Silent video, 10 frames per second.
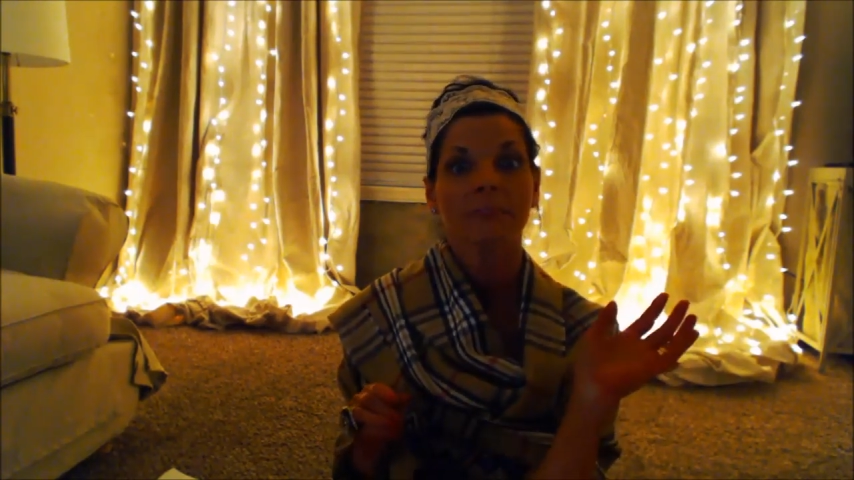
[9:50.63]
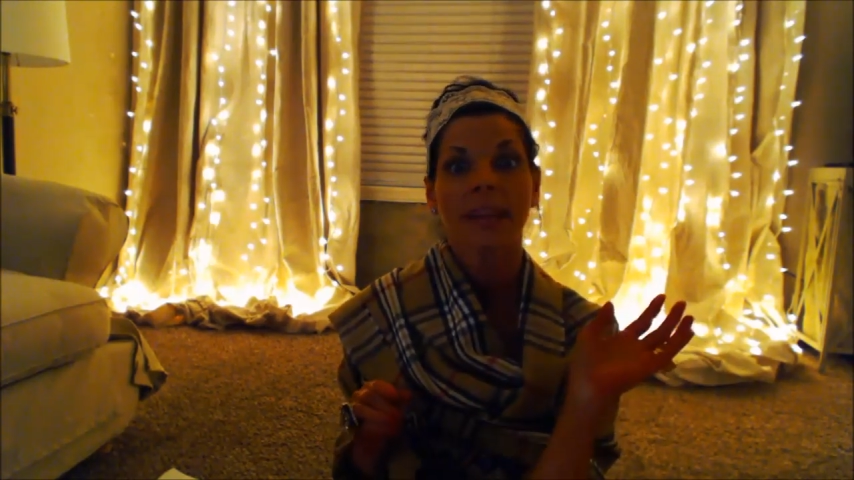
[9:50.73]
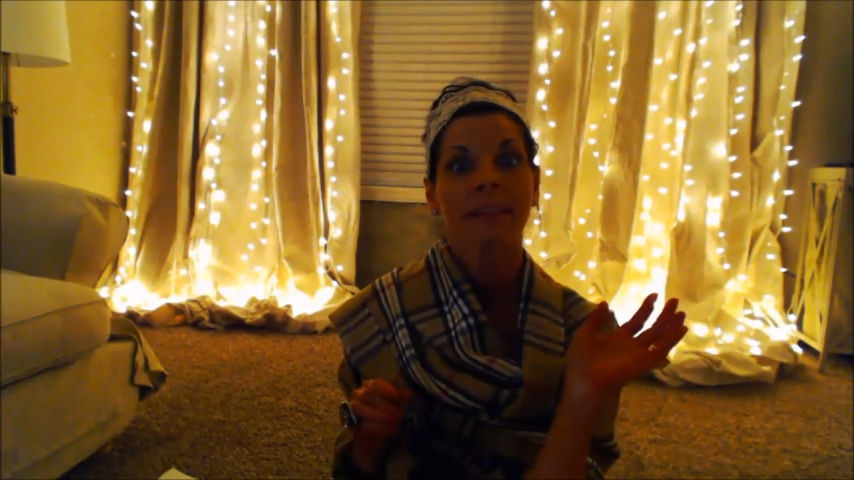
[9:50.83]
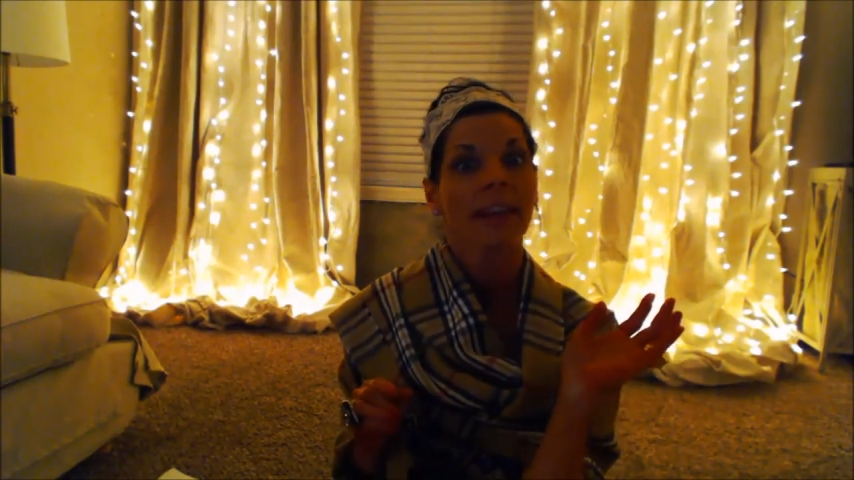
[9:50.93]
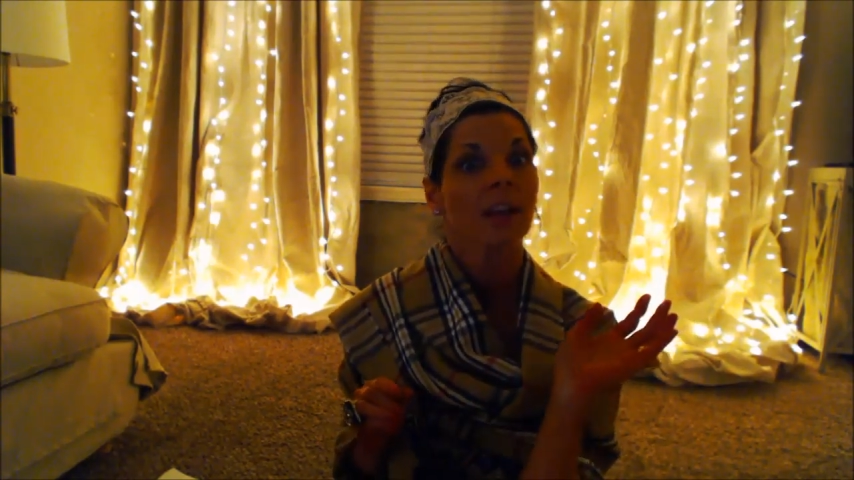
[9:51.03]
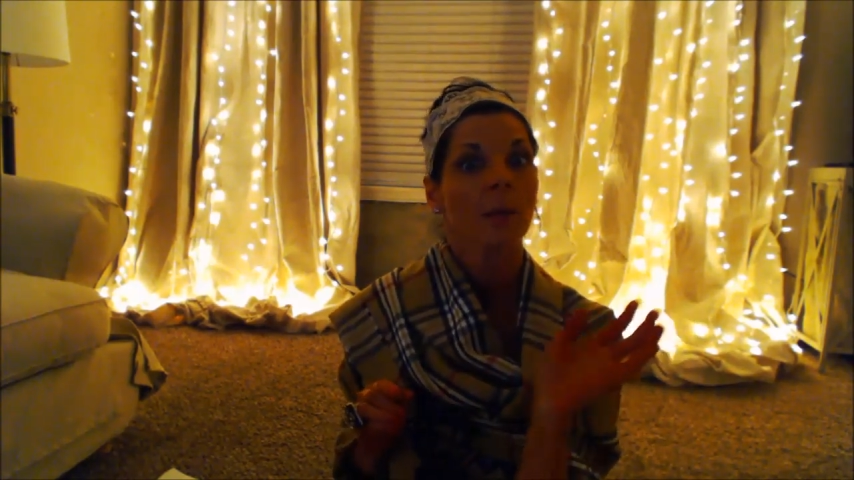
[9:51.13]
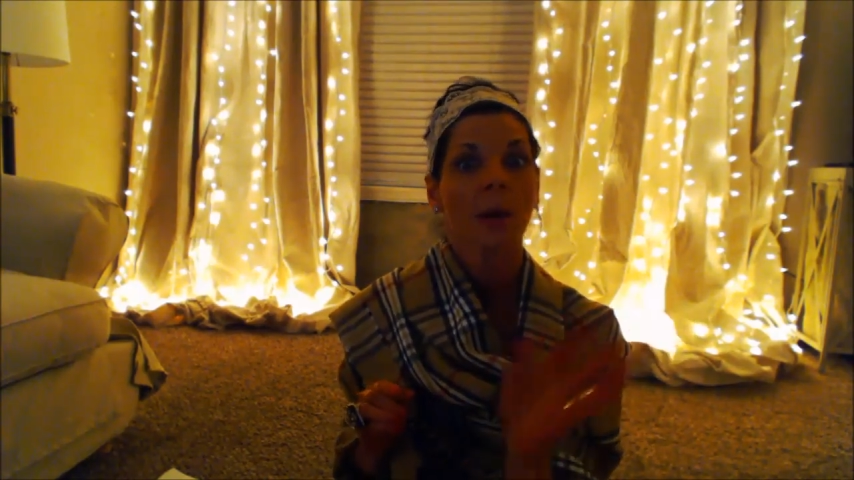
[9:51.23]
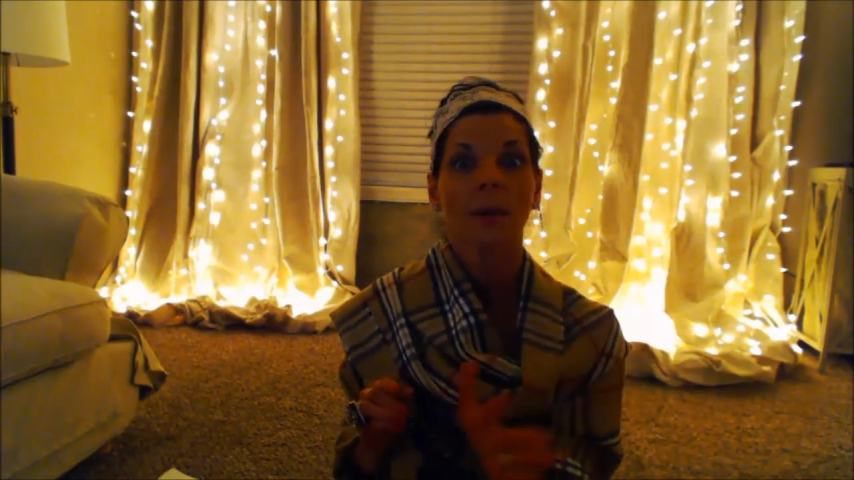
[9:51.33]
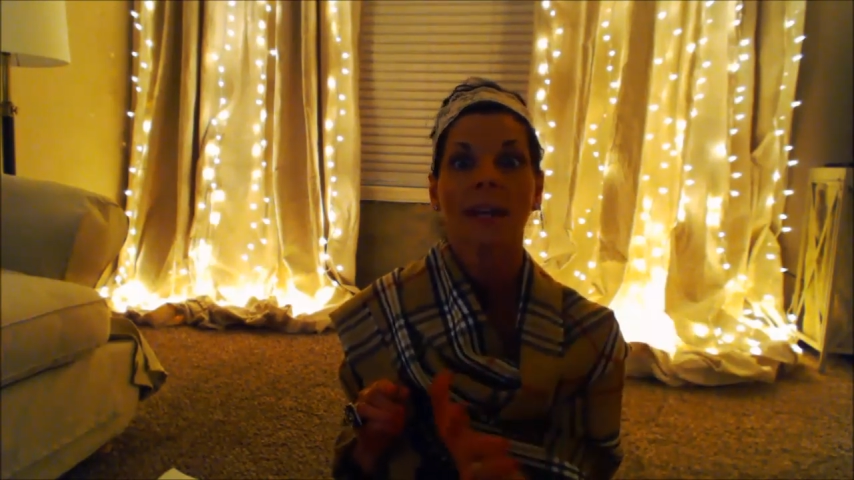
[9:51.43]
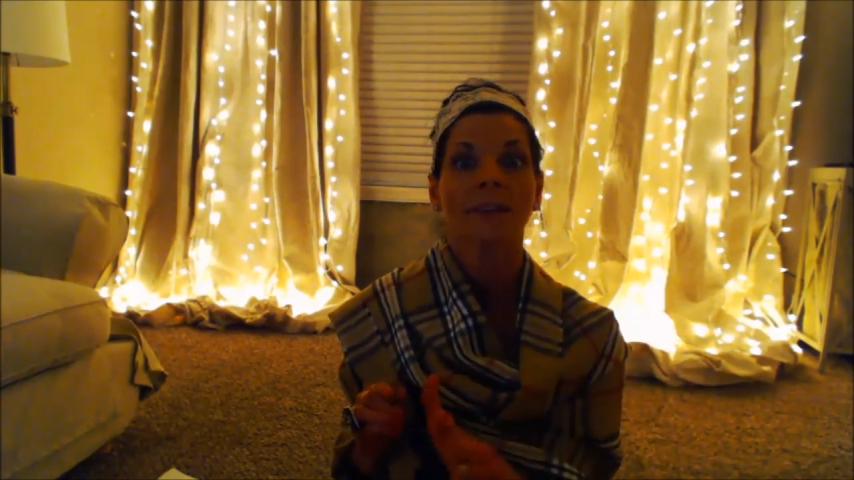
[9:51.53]
and then go
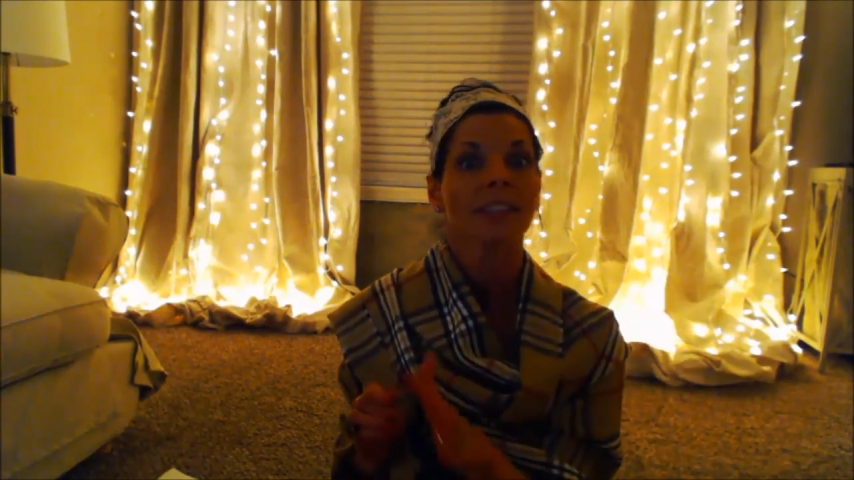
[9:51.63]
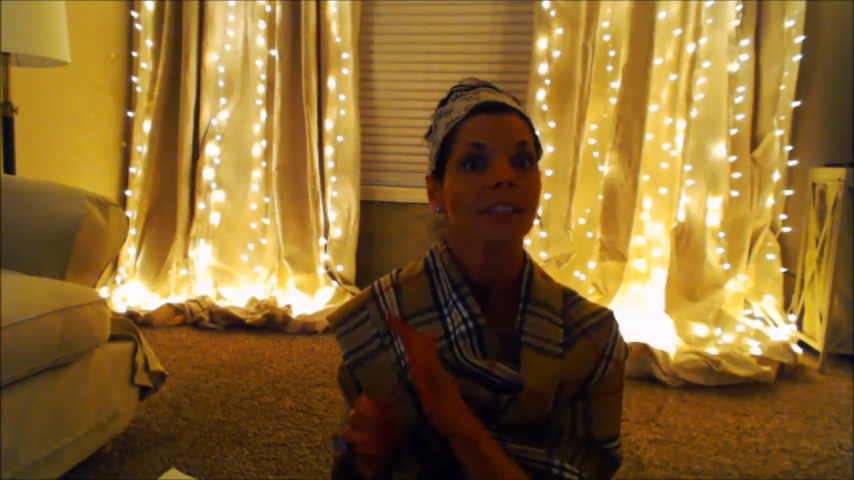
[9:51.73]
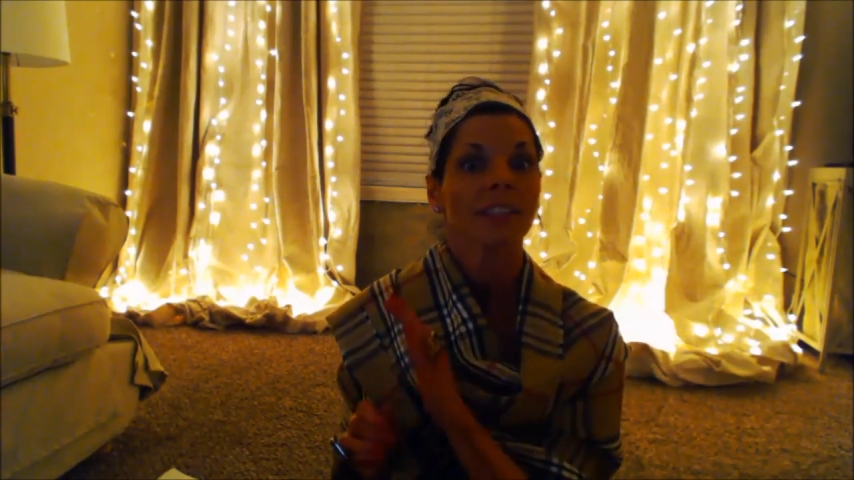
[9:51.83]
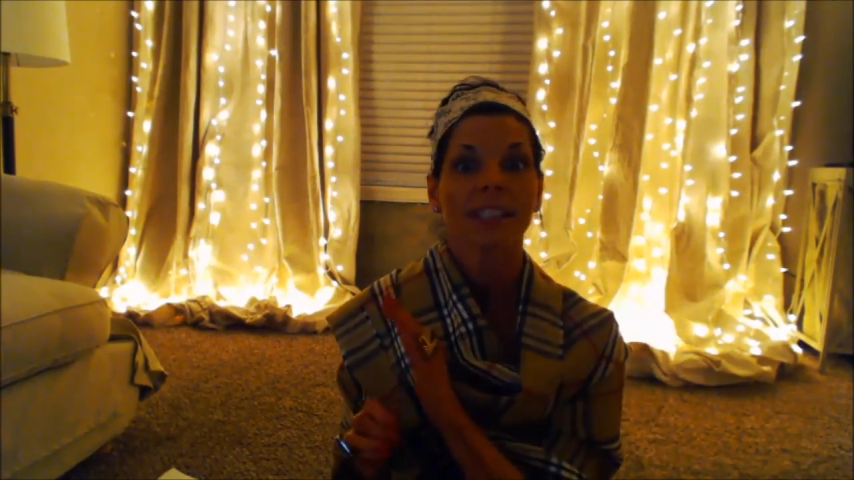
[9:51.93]
out and have dinner